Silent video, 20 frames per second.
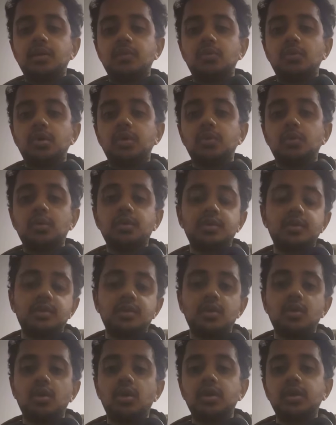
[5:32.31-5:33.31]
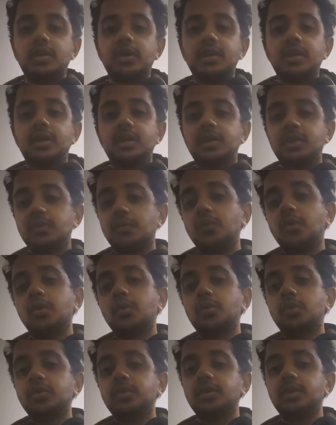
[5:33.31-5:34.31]
what questions we got correct,
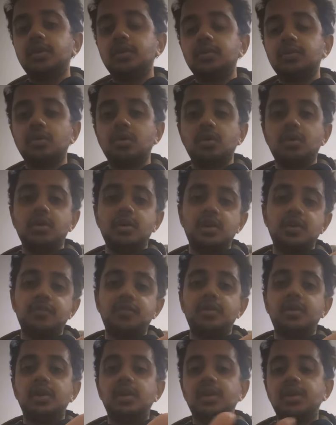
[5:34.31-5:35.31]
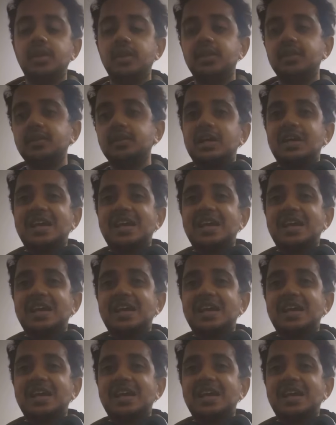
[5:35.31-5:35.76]
what question is on, difficulties,